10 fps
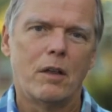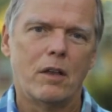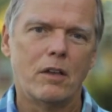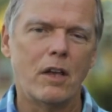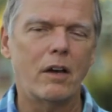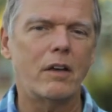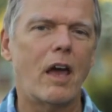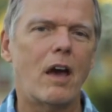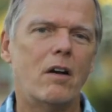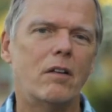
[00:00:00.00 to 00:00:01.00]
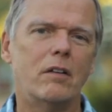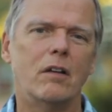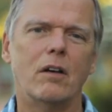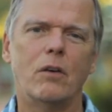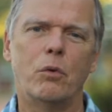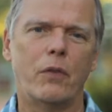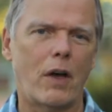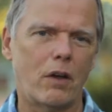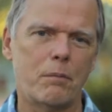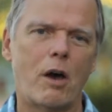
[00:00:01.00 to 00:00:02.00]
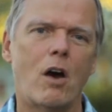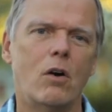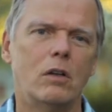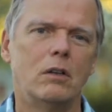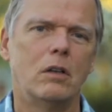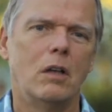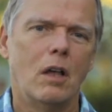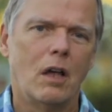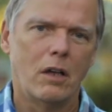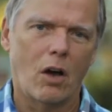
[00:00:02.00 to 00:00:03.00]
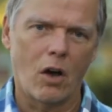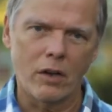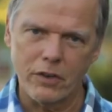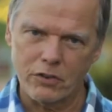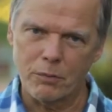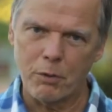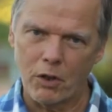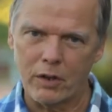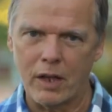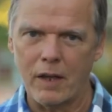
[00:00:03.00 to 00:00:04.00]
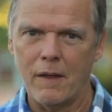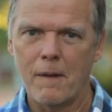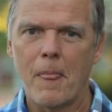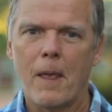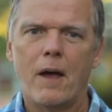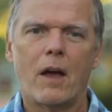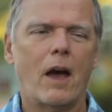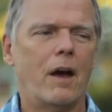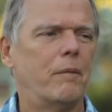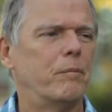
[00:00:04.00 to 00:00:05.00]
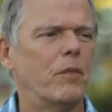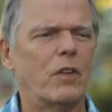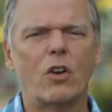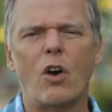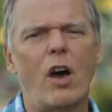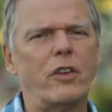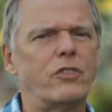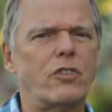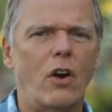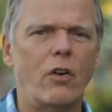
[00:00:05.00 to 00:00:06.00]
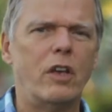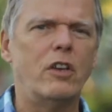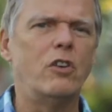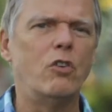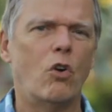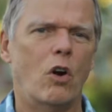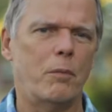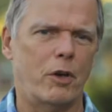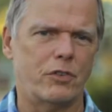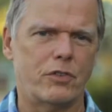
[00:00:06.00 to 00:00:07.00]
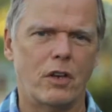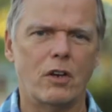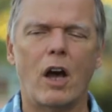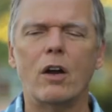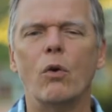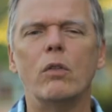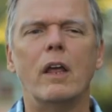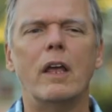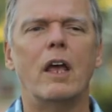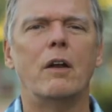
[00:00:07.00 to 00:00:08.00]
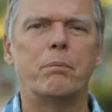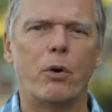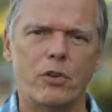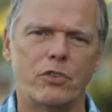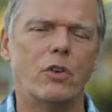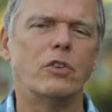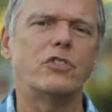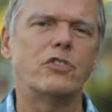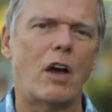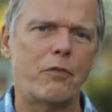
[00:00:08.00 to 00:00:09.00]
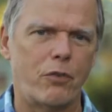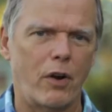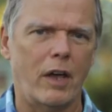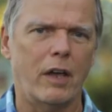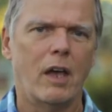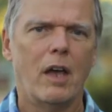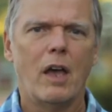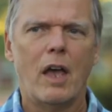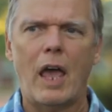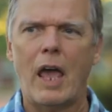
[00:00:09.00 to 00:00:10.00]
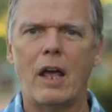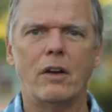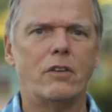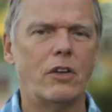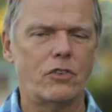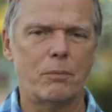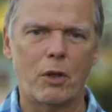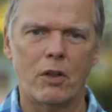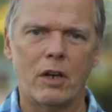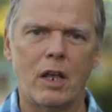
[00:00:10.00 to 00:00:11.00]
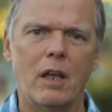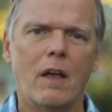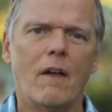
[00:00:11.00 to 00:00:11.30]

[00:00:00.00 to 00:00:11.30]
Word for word: Young gal without a bowel on disability um, the costs are enormous, not only in personal suffering and disability,